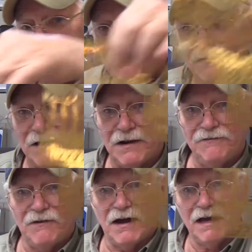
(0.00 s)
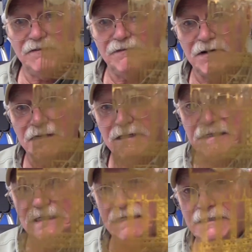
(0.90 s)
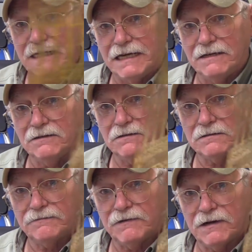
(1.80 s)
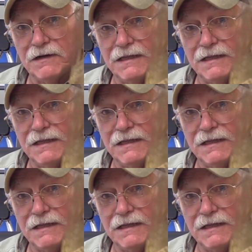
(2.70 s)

very fine, very detailed, very